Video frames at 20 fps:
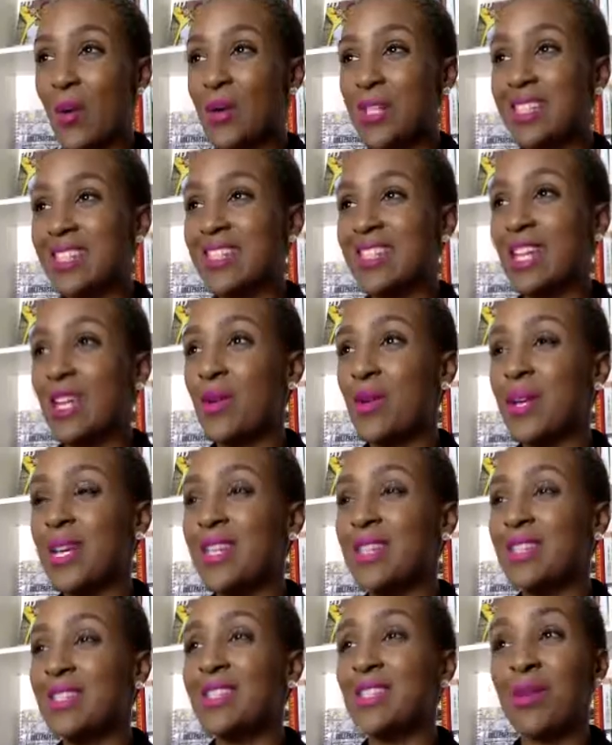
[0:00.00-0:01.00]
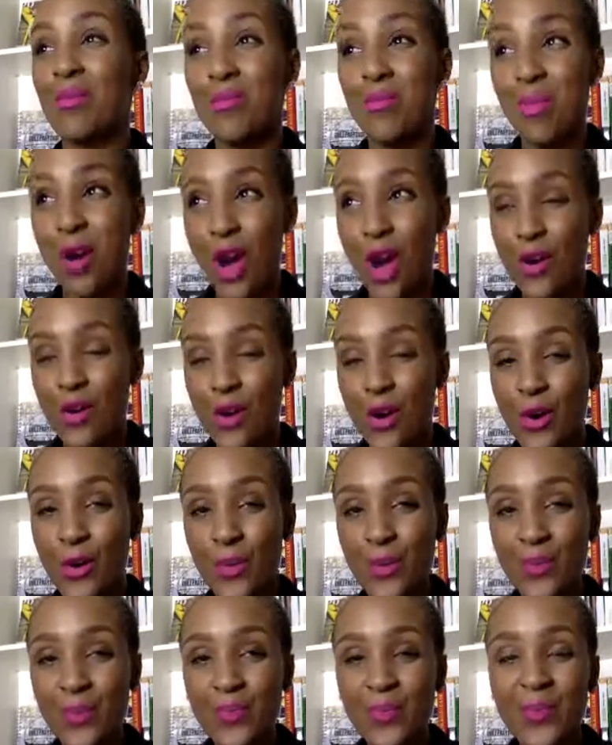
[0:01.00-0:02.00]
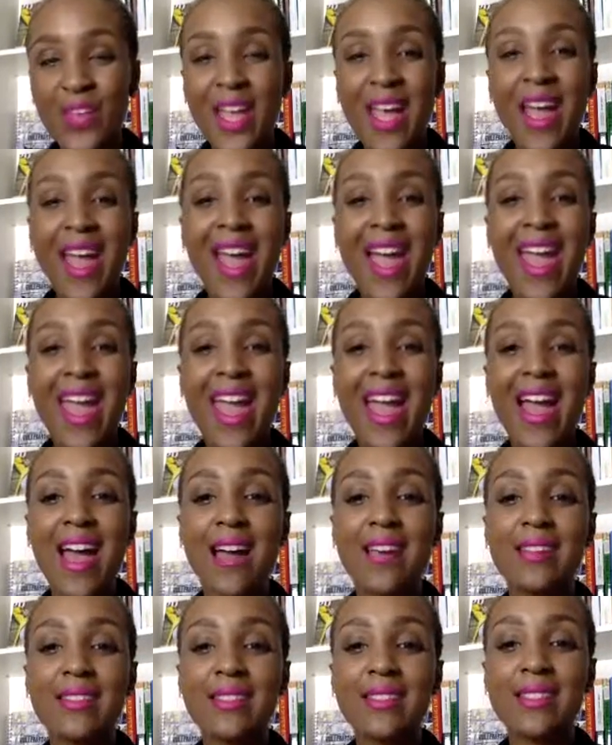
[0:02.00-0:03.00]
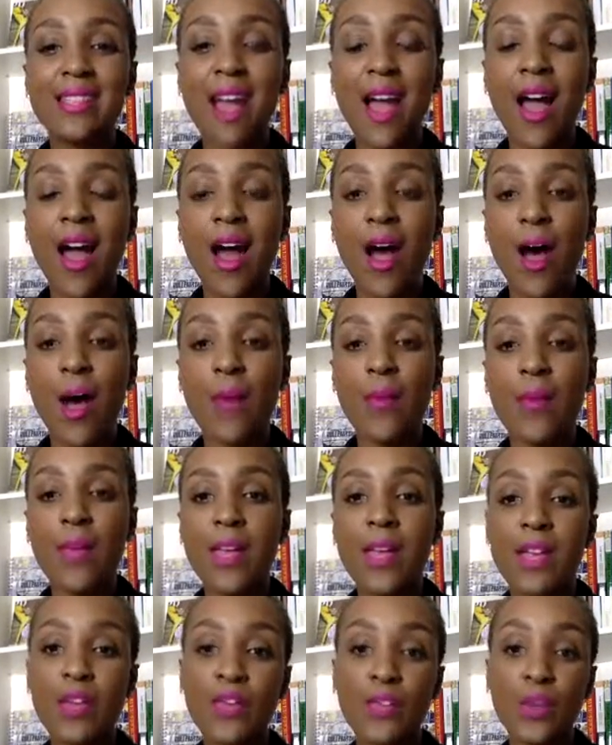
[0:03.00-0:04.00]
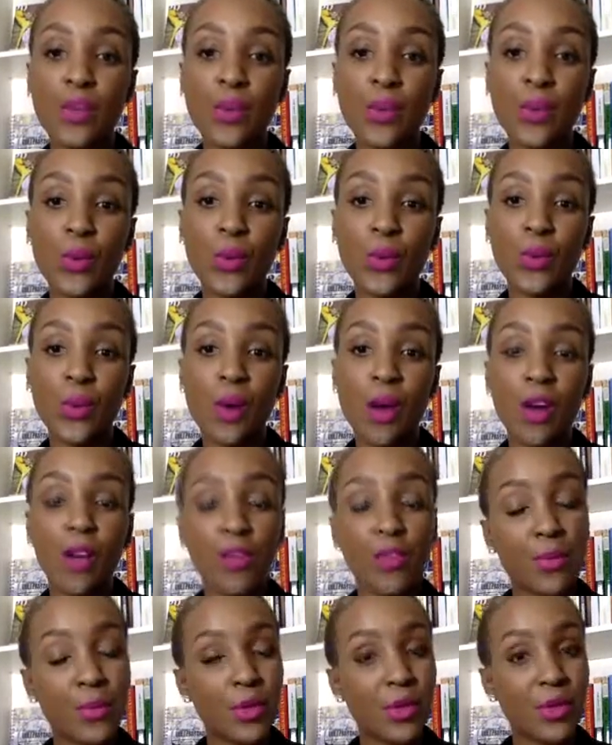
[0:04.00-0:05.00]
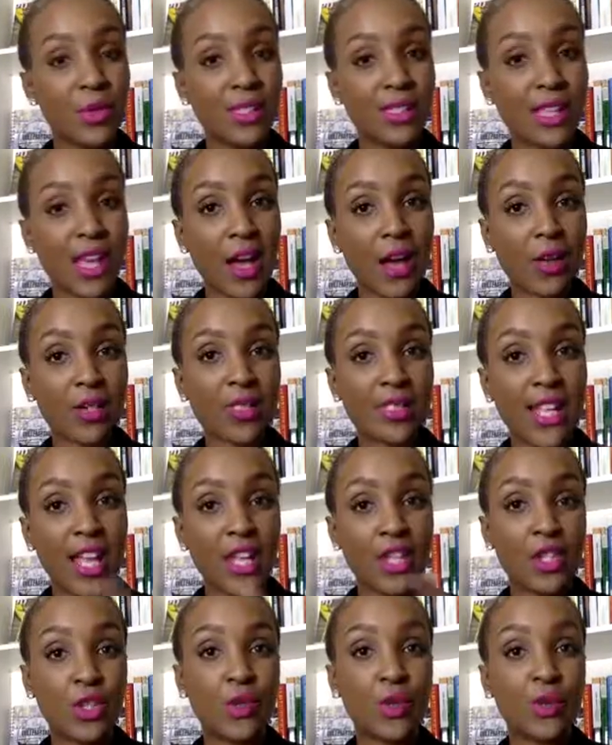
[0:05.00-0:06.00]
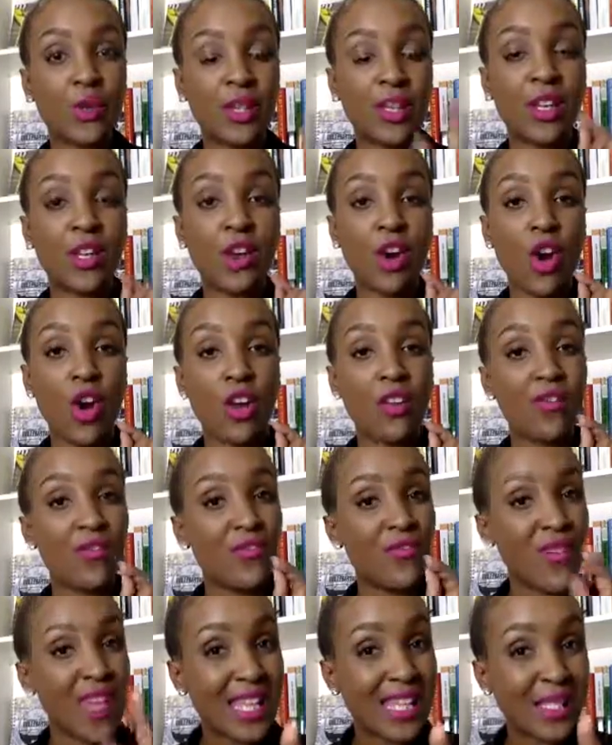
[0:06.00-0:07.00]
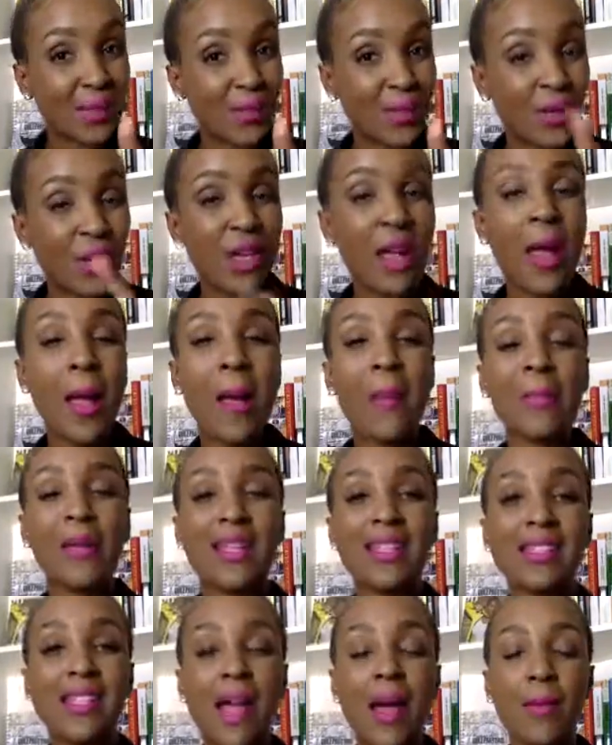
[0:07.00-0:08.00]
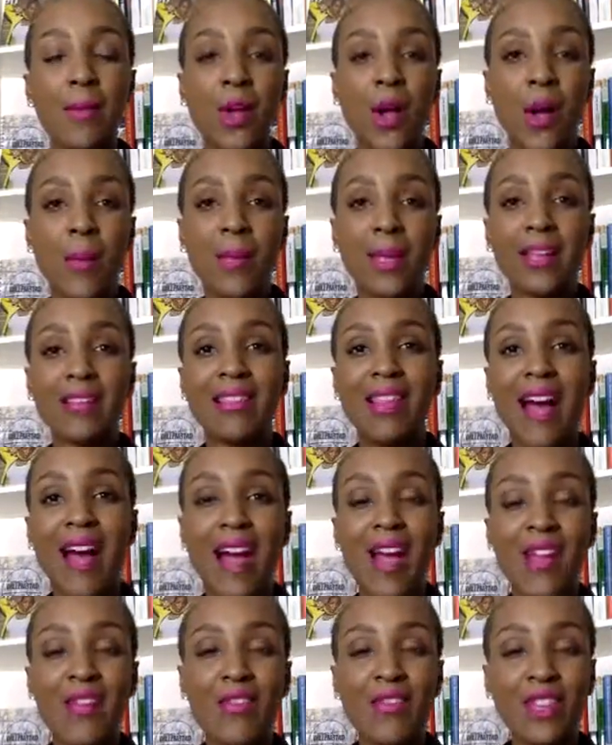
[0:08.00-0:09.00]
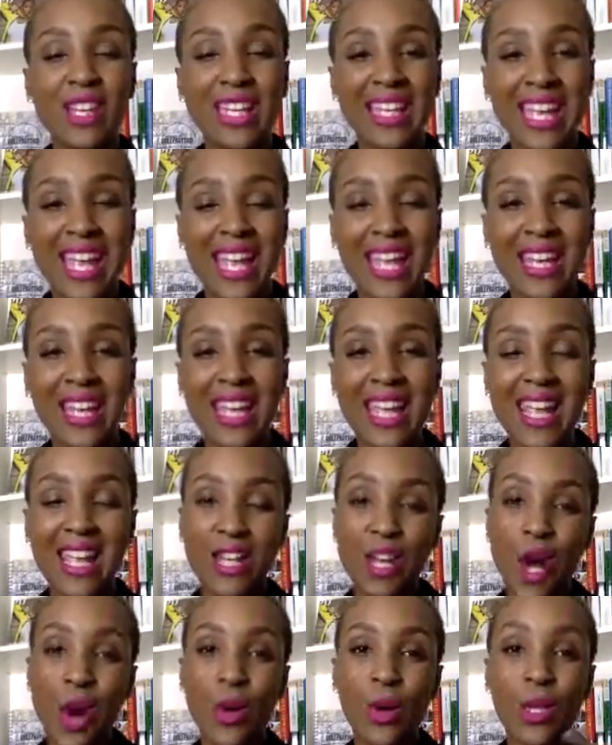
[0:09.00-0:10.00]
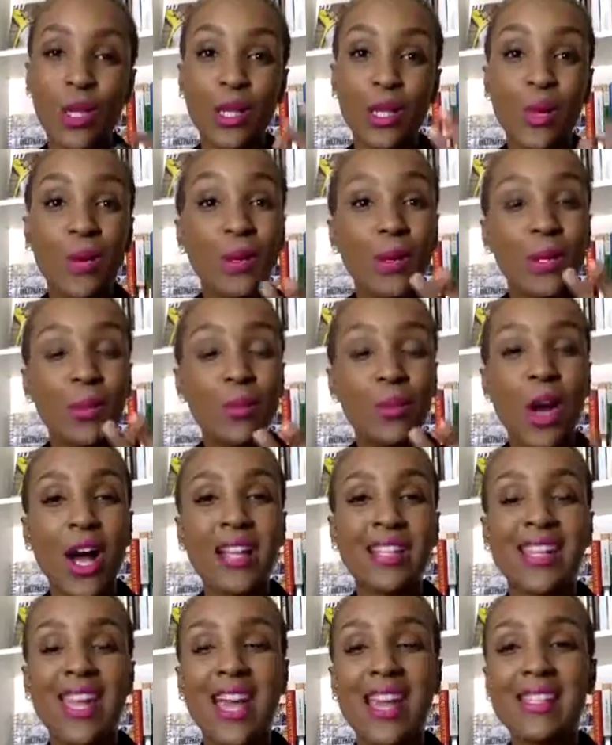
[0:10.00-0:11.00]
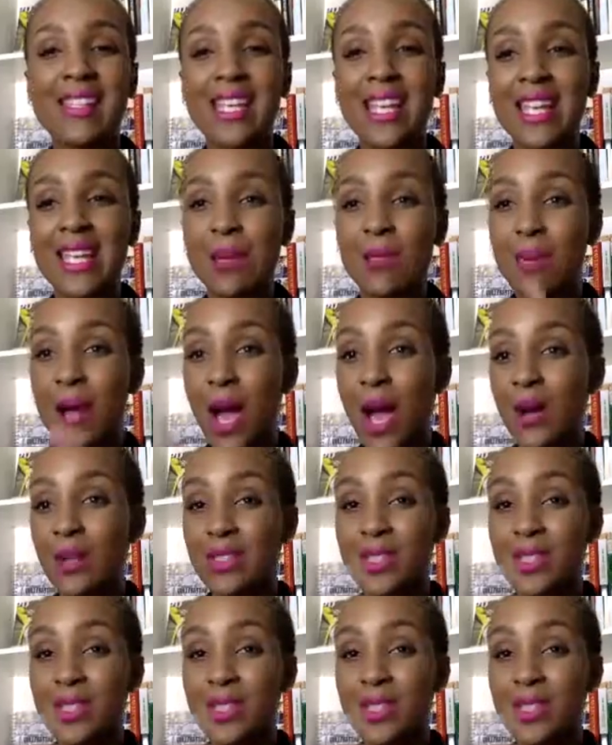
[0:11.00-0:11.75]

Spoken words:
series tomorrow. And if you are from Curaçao, stay tuned here on Facebook because I'm coming live again in our local broadcast in about